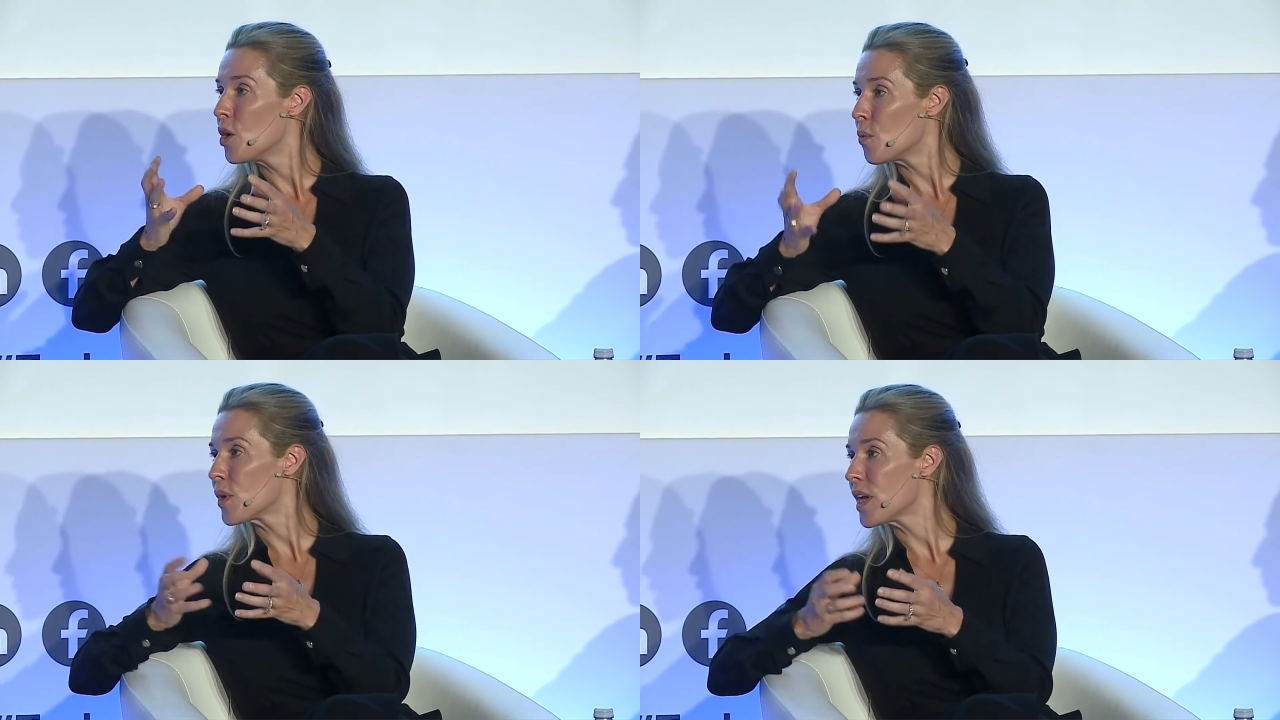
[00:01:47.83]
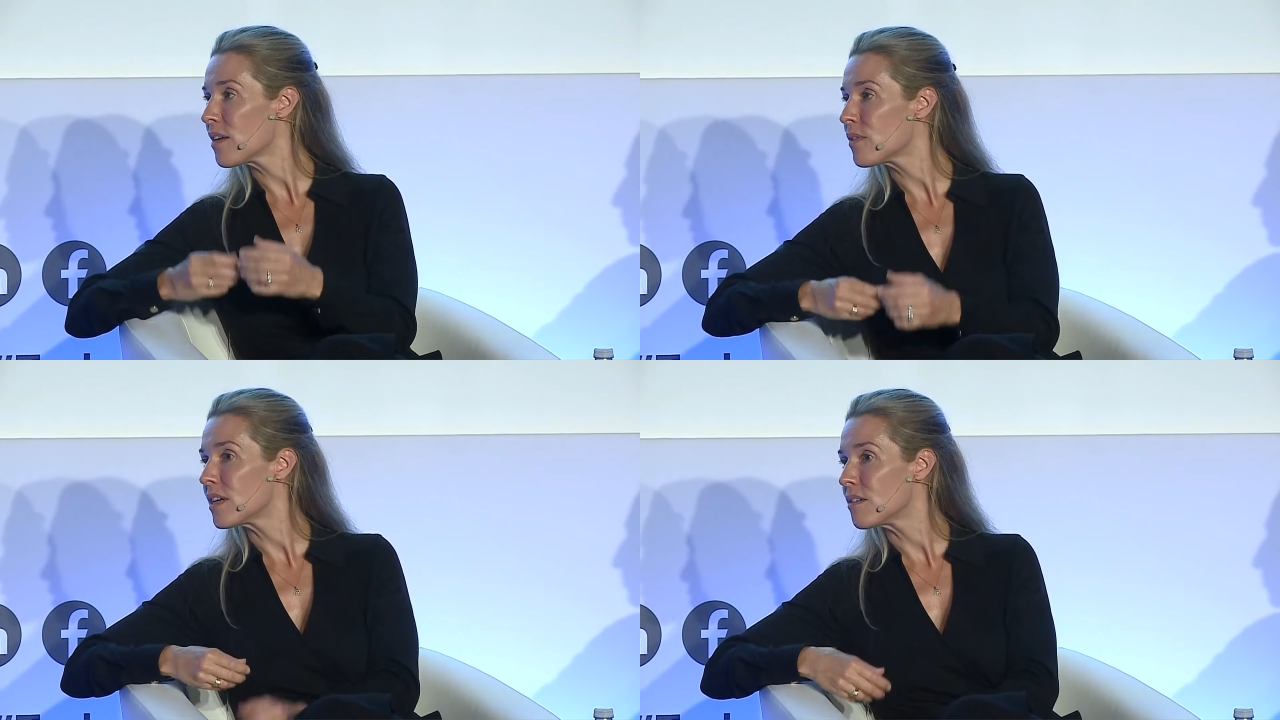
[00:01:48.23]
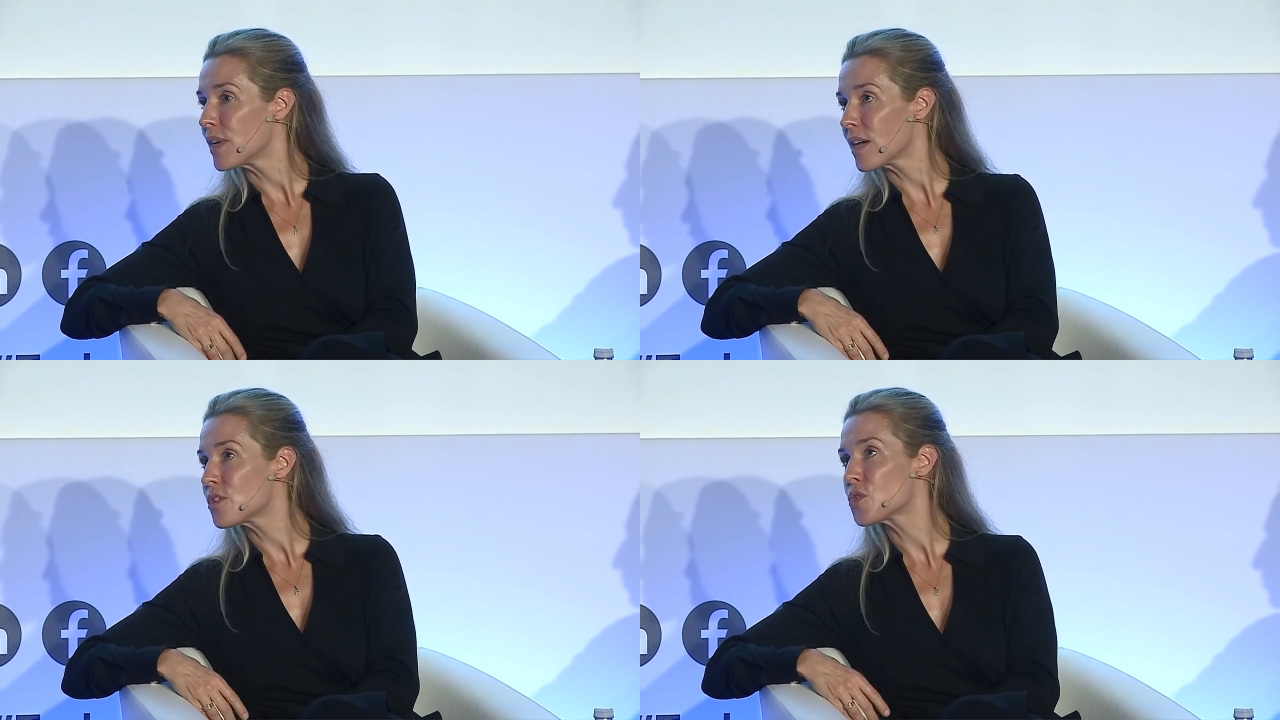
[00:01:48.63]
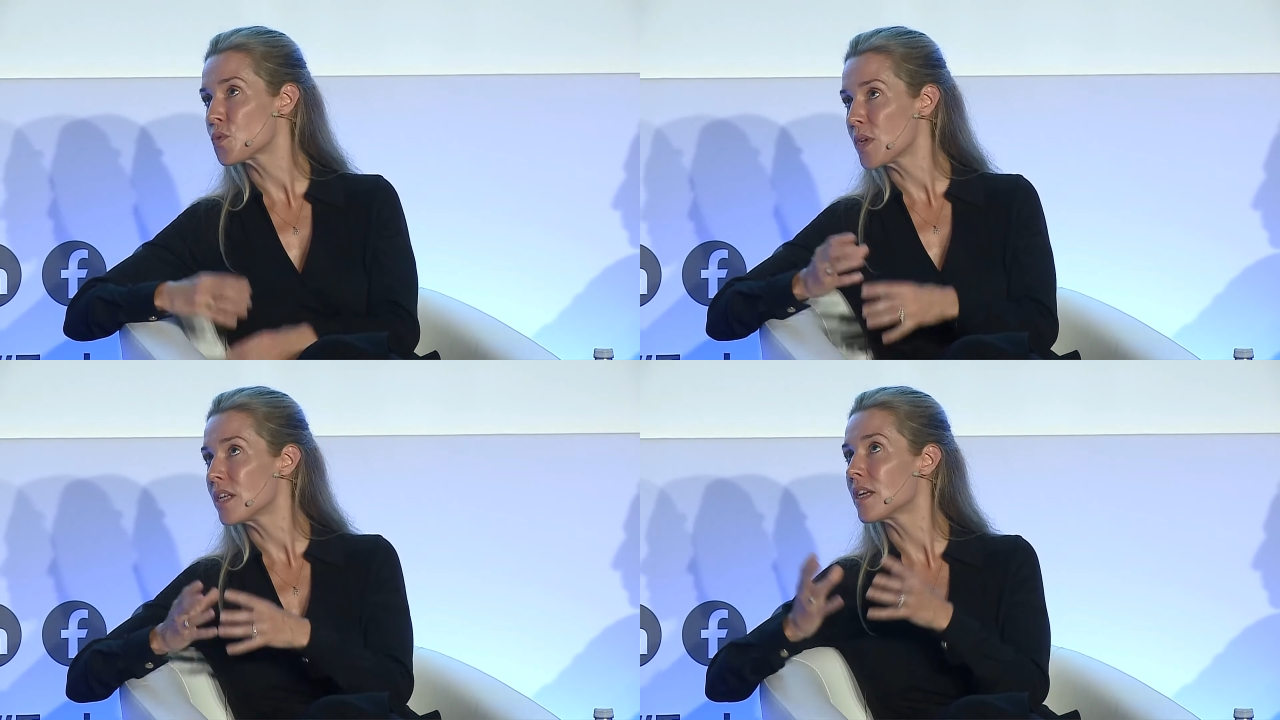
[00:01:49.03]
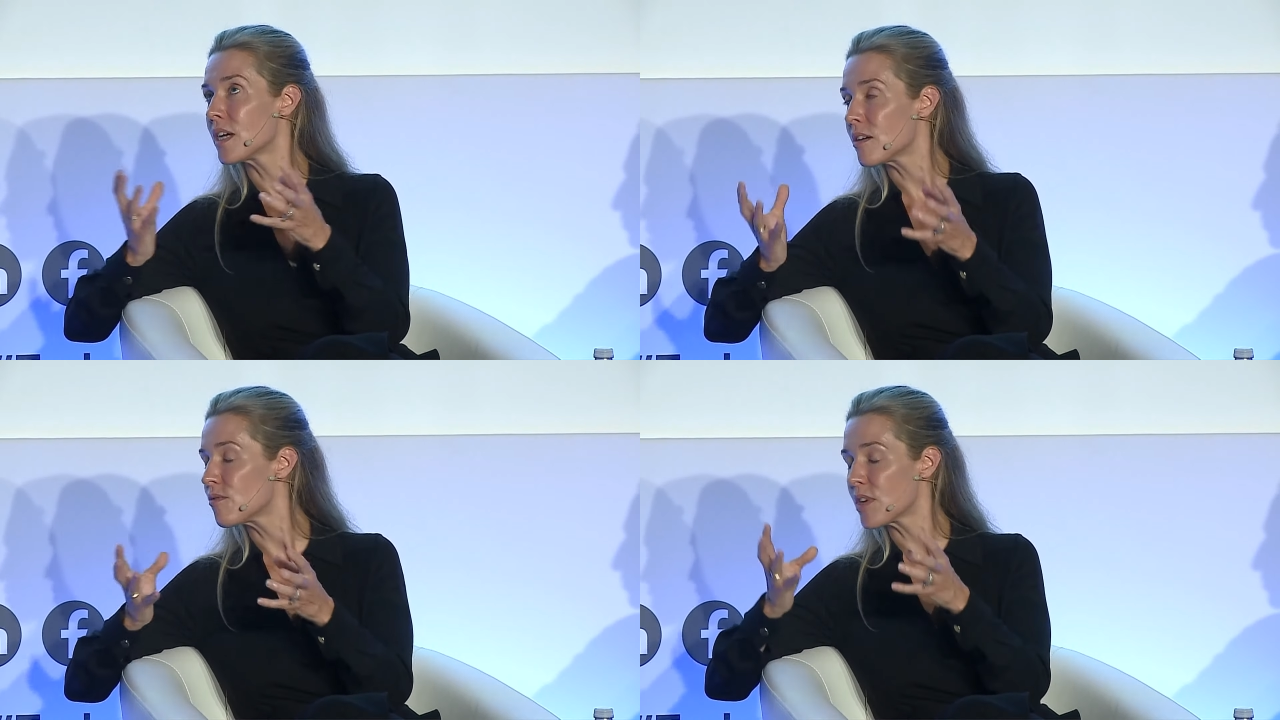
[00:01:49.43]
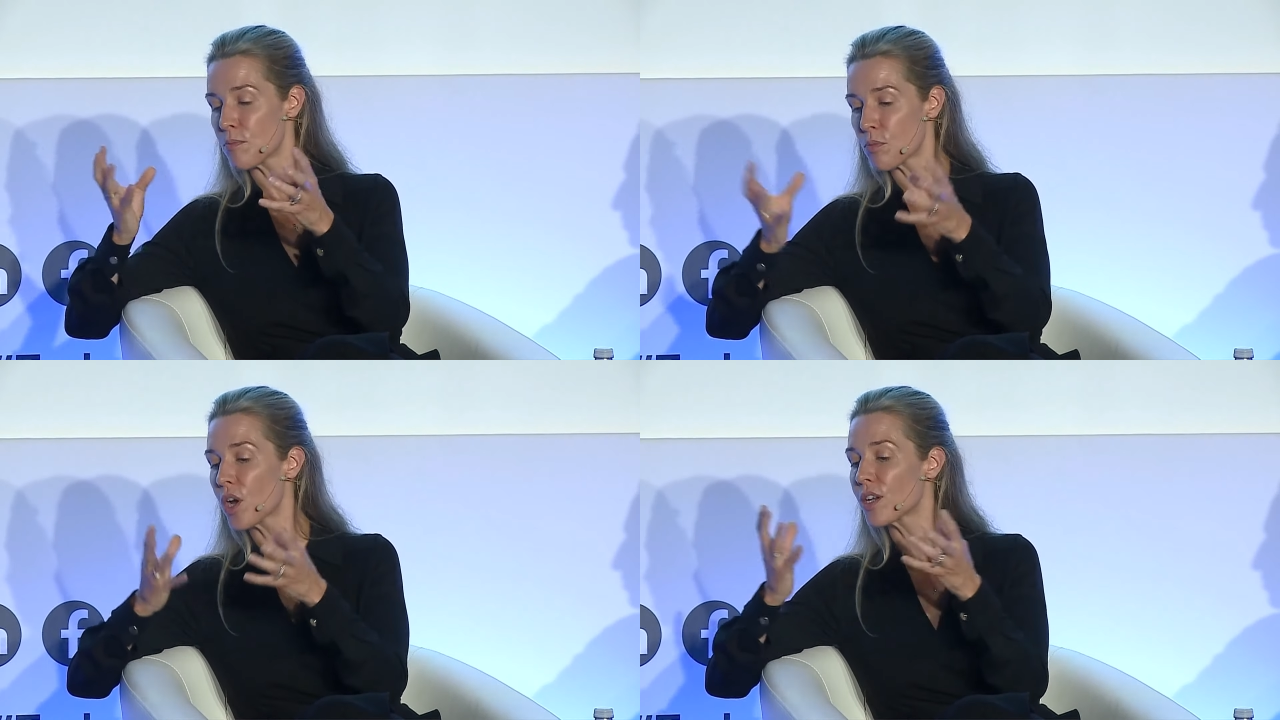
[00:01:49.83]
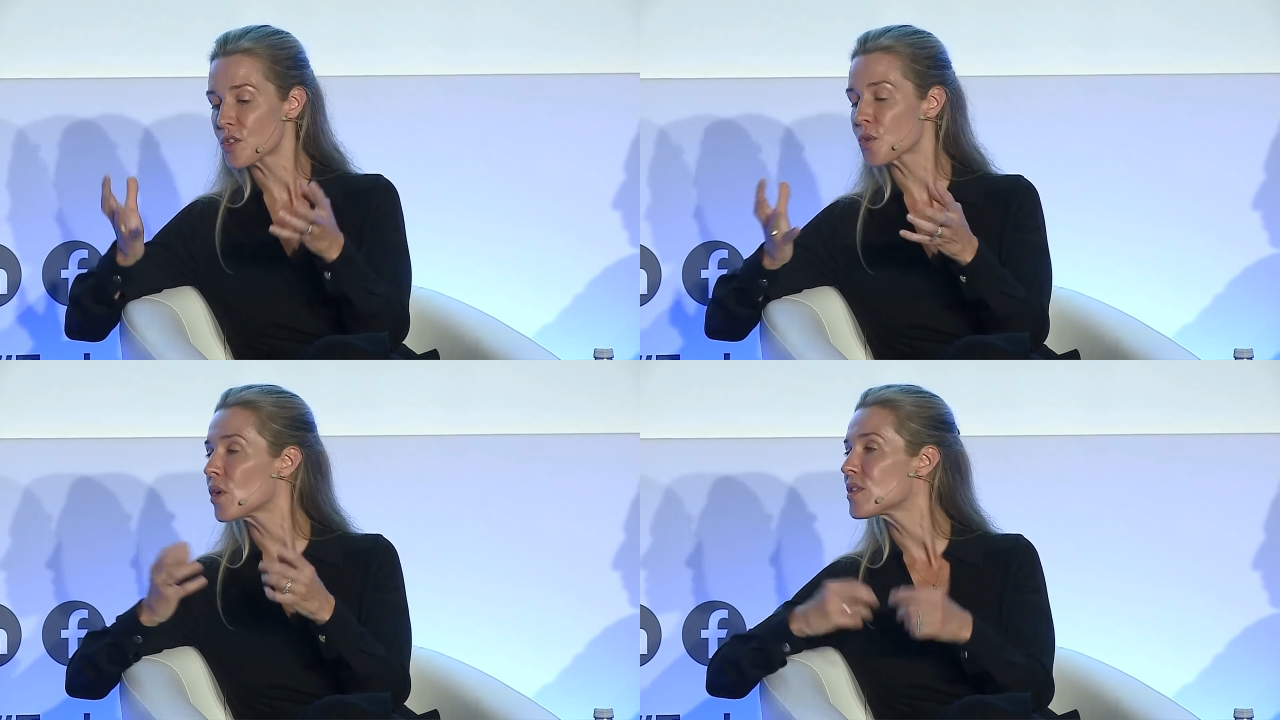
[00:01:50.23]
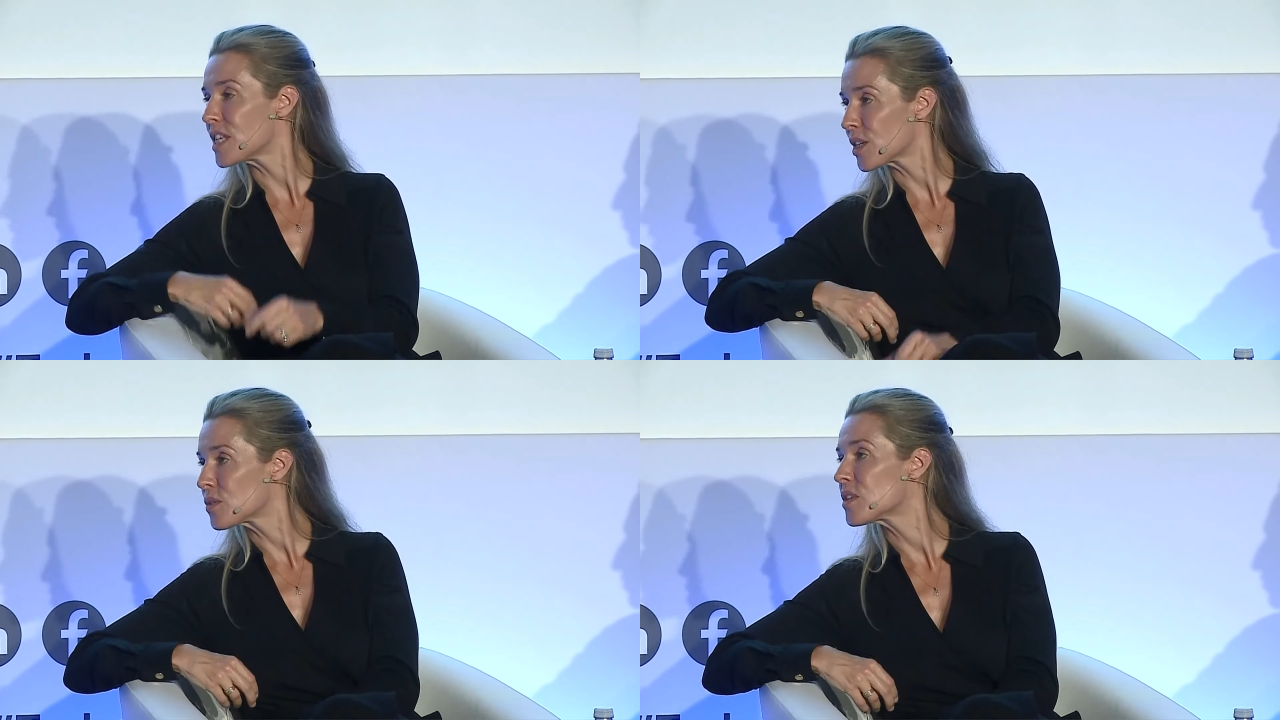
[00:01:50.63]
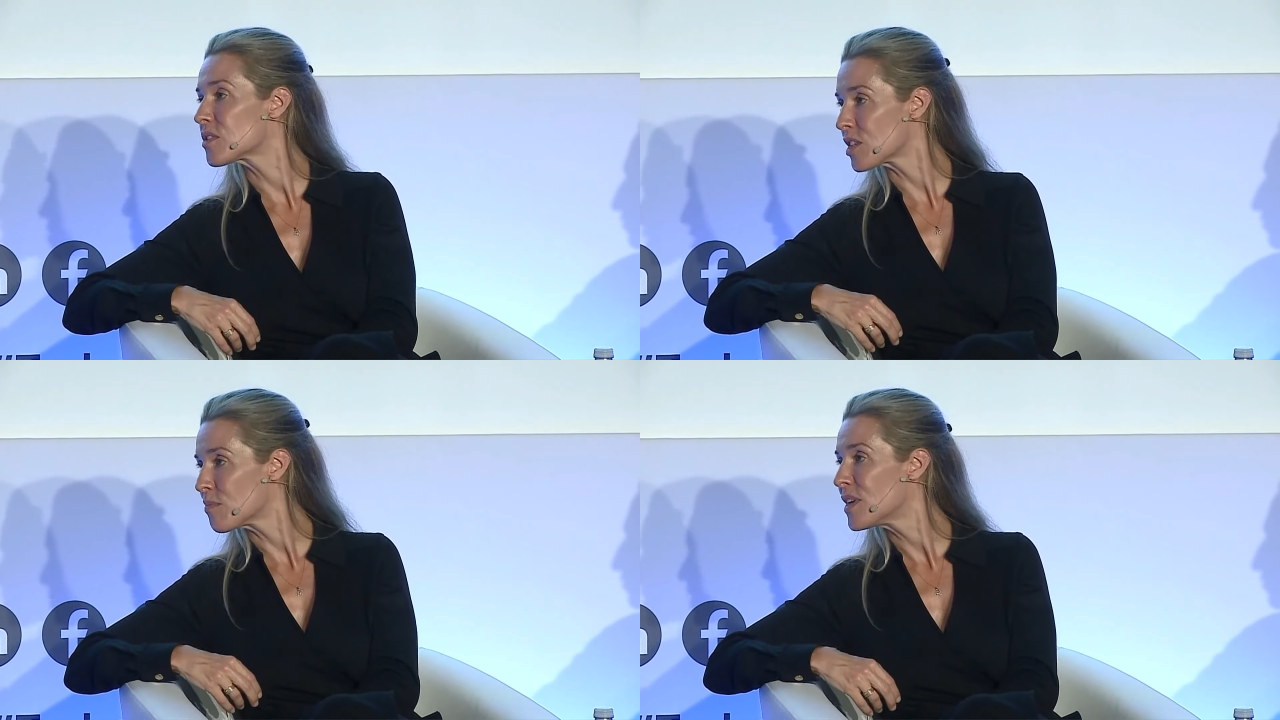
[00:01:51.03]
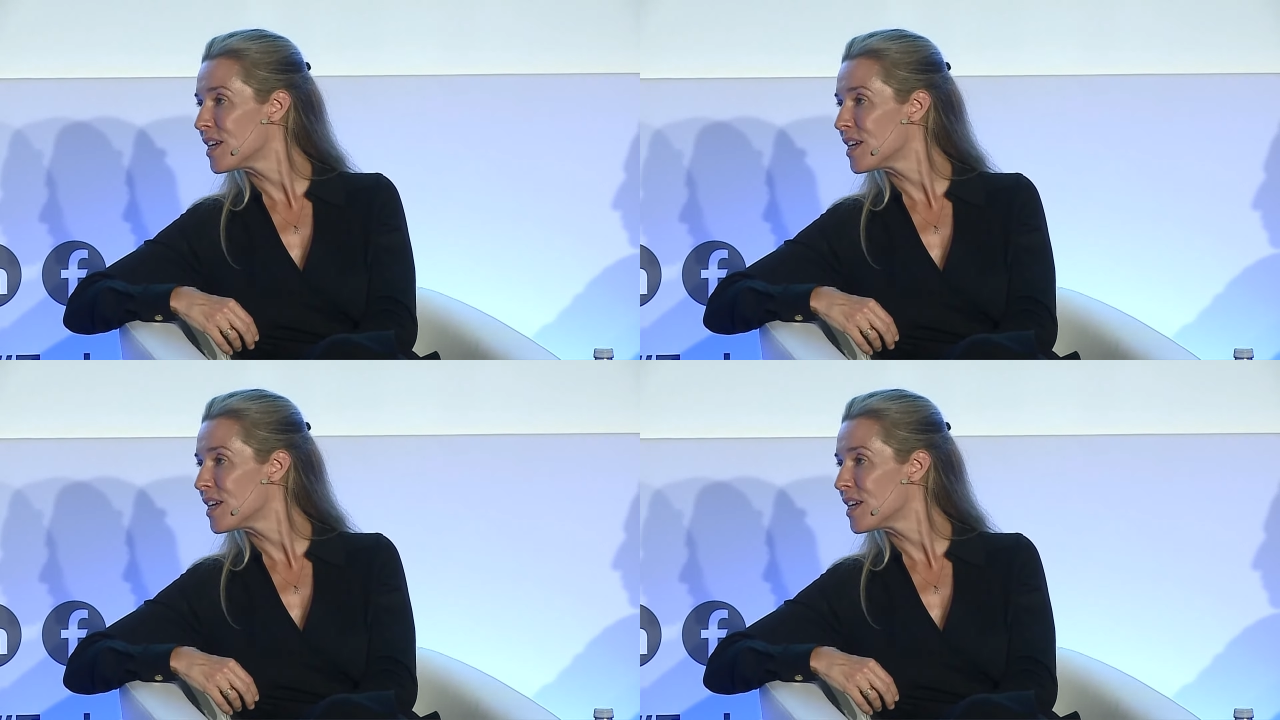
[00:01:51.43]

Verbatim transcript: We have a, we have a suite of um, products across the ecosystem